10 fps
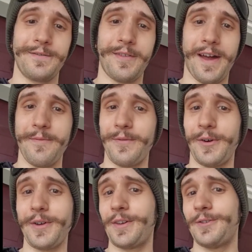I'm
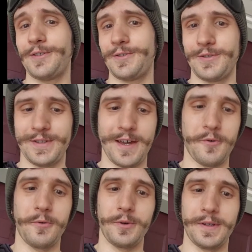very curious to see how
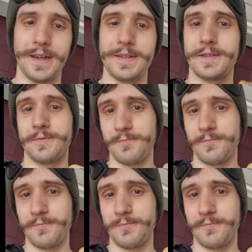it will taste.